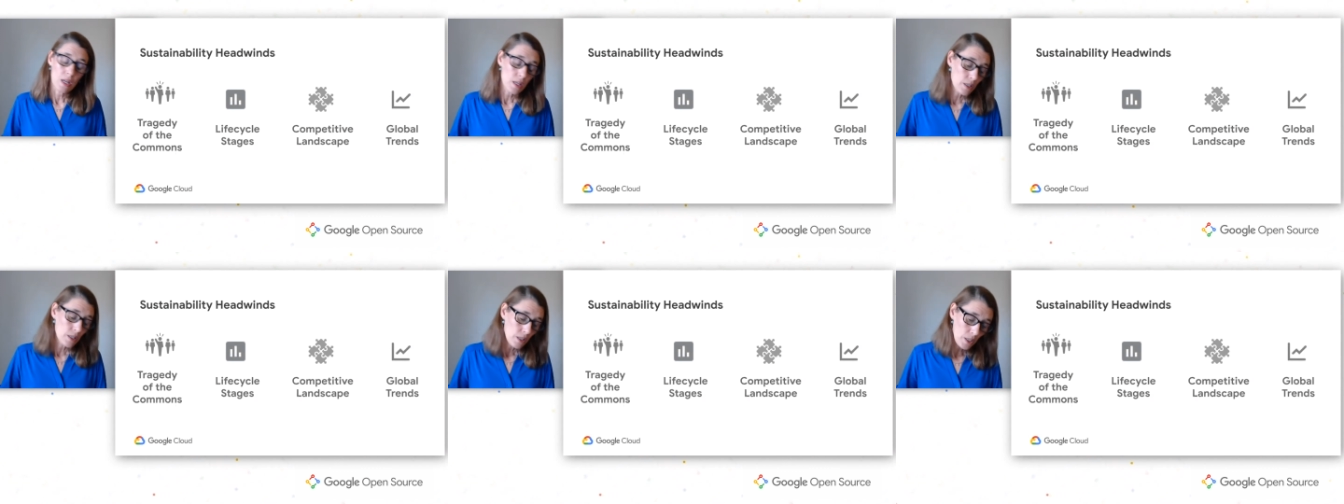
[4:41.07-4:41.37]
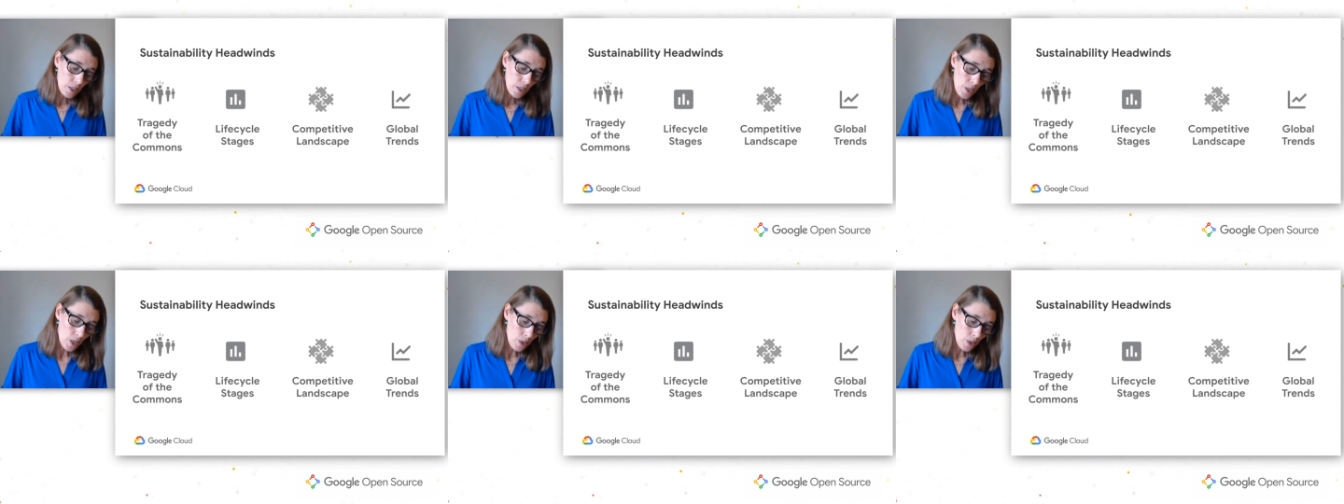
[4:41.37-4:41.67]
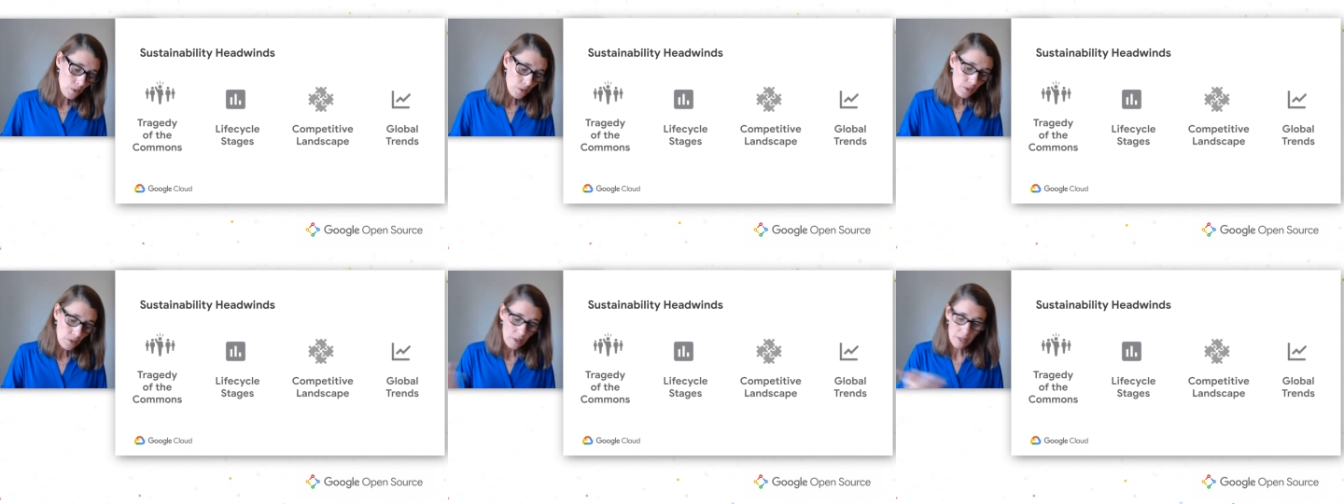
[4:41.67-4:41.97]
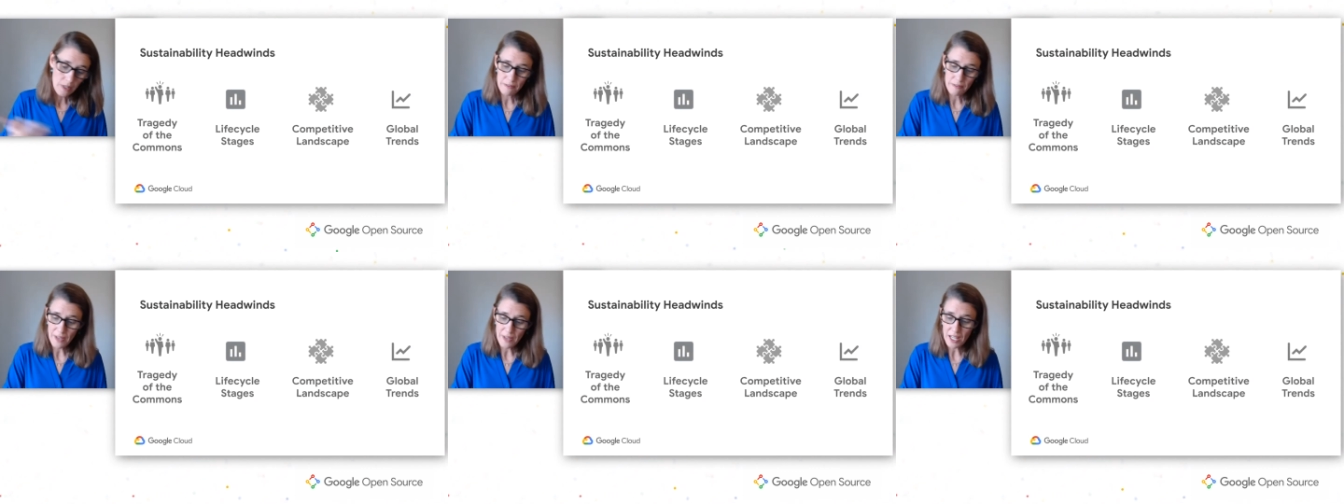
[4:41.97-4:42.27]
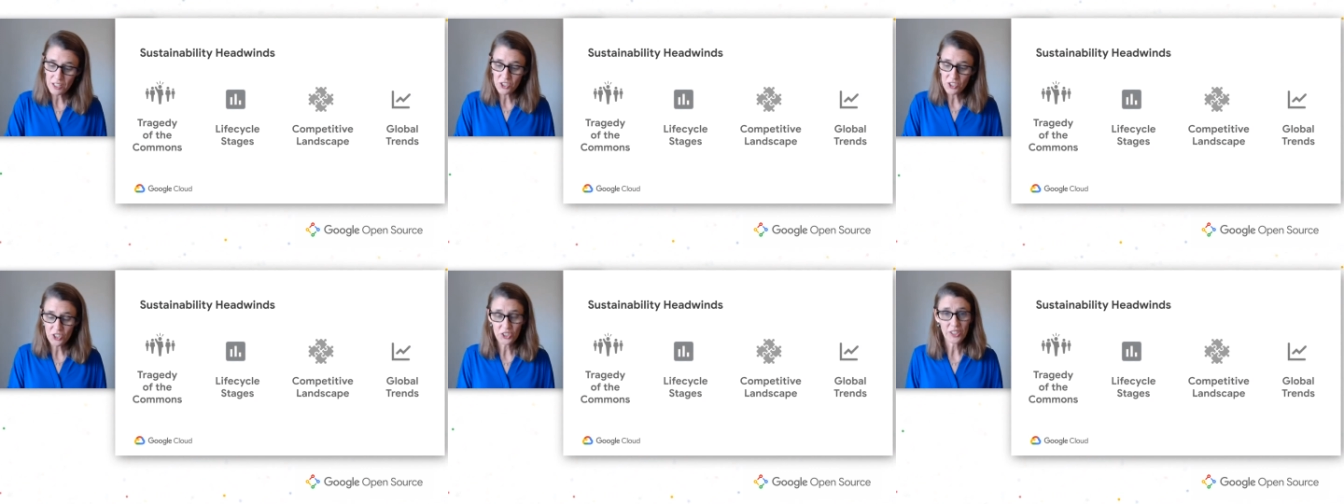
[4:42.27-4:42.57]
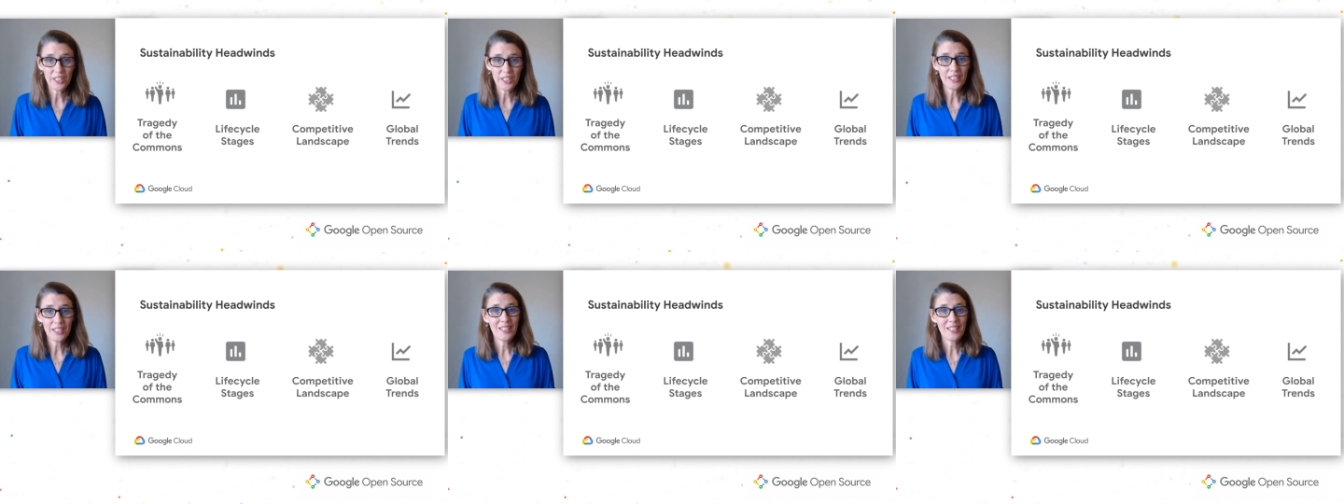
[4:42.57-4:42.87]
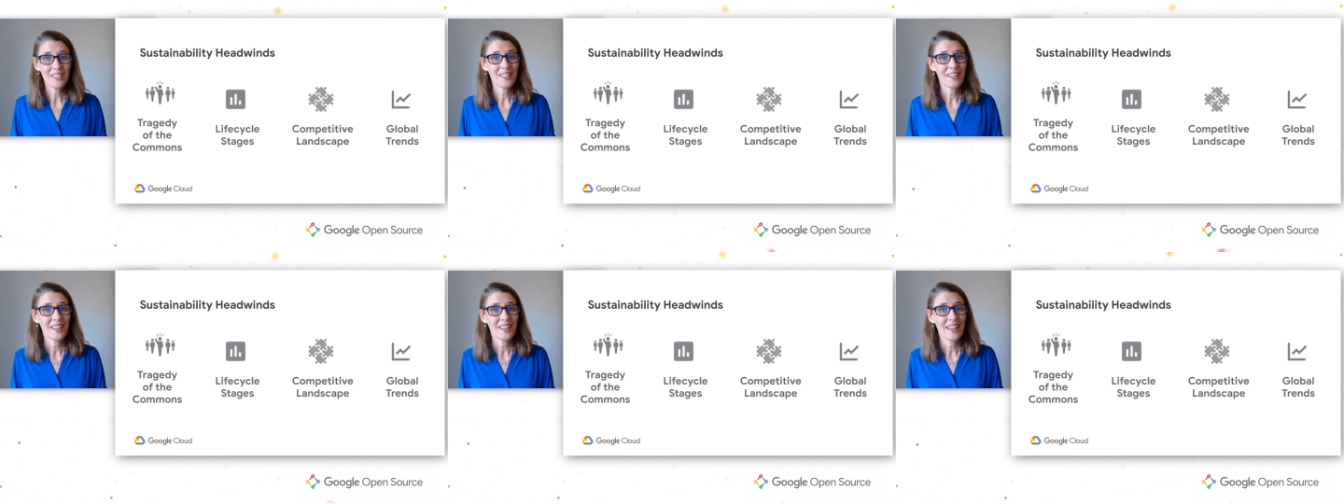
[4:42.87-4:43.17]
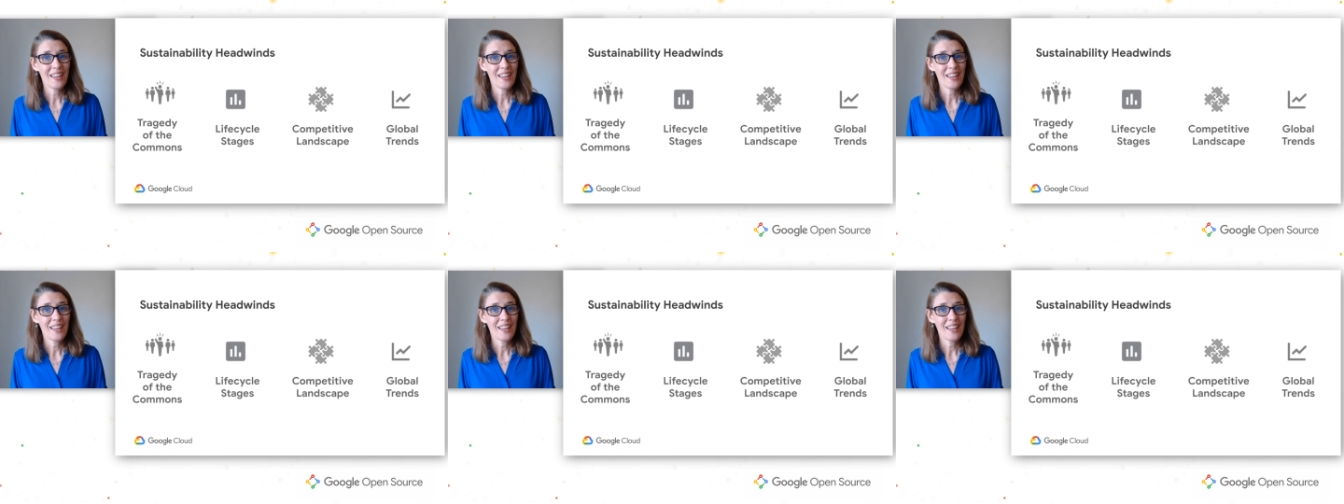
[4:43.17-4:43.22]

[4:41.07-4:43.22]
You know, eventually,